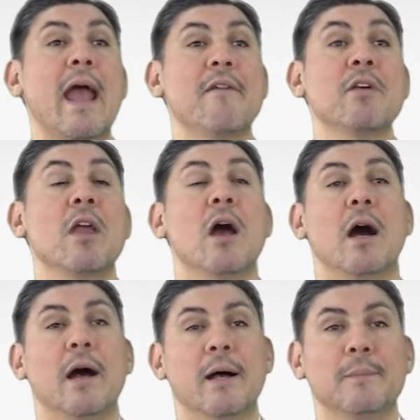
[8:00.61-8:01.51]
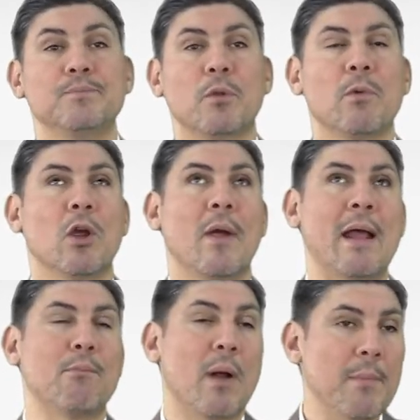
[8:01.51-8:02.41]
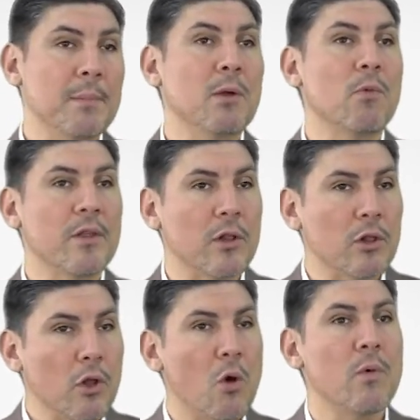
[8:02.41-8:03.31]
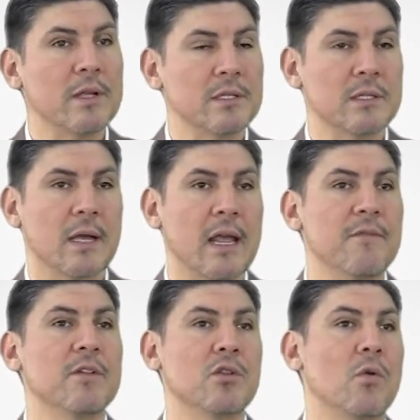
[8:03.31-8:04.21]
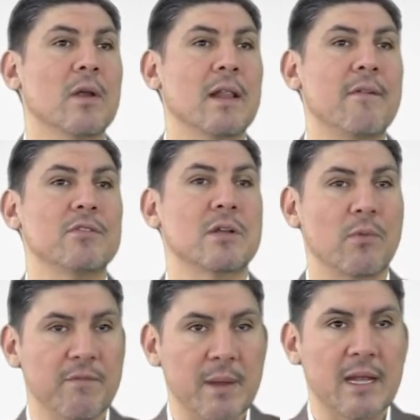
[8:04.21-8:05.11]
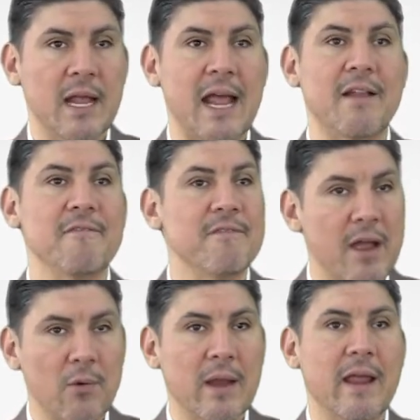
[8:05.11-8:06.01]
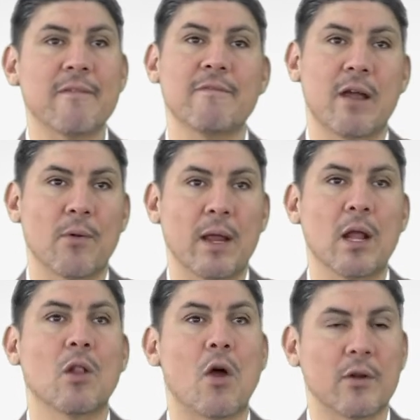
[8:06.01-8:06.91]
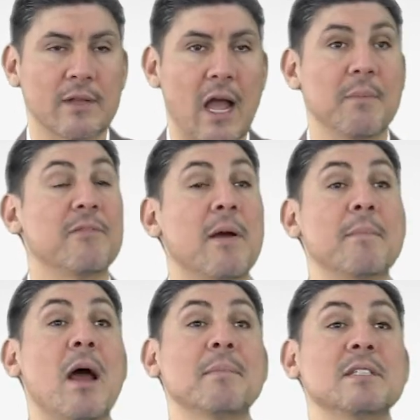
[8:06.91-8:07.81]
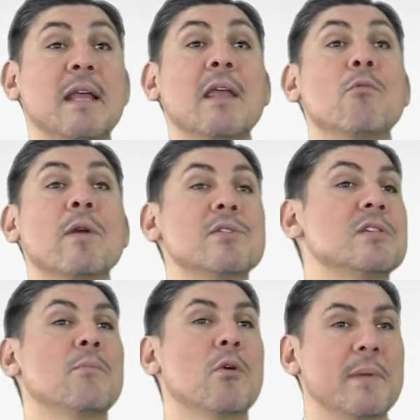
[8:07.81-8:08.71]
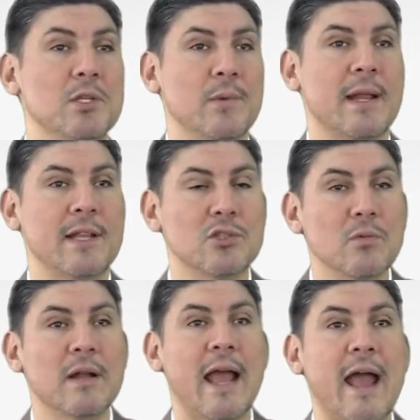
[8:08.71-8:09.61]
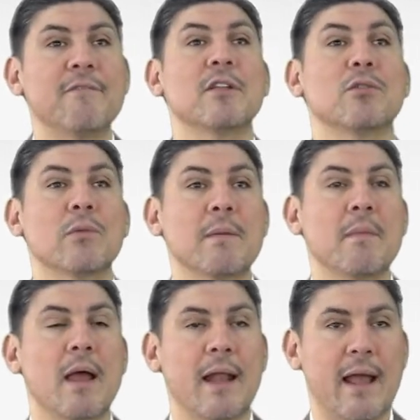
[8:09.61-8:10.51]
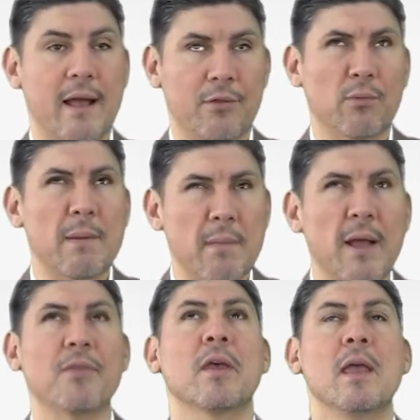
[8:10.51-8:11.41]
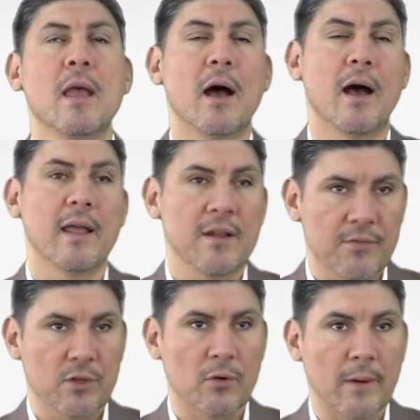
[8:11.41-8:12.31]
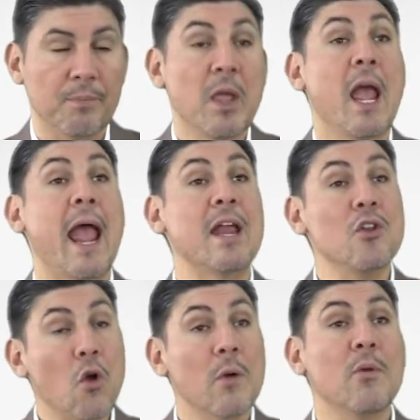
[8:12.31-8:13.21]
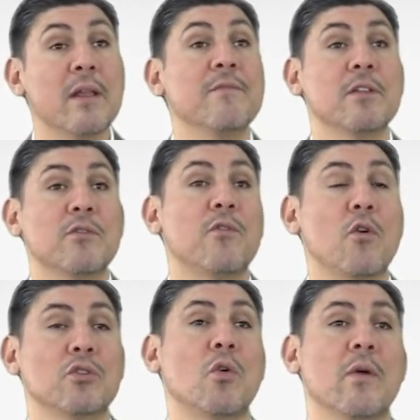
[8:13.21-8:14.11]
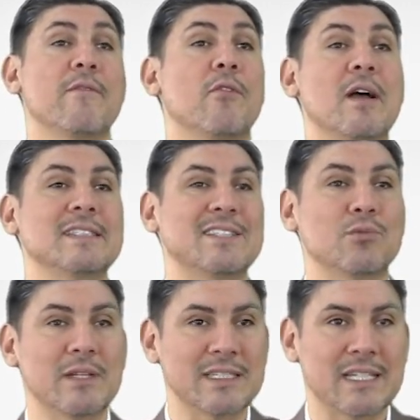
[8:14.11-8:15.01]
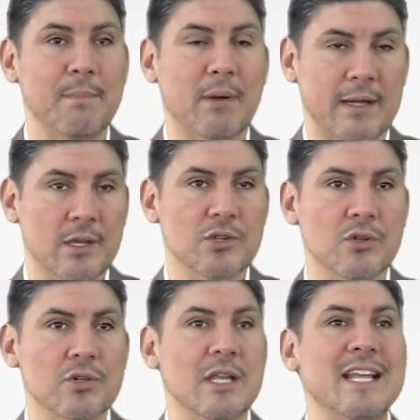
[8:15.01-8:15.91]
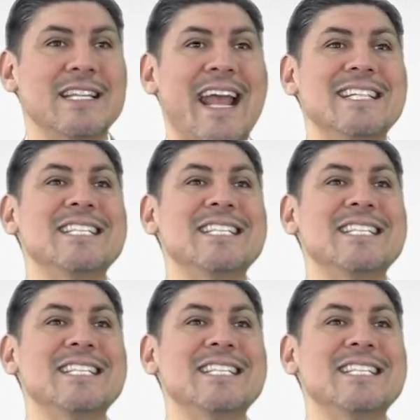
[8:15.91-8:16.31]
are at probably one of the lowest inventory levels that we've been in a very, very long time. If I'm not mistaken, we are somewhere between a 2.5 to 3 month inventory. A normal inventory for us as real estate practitioners is a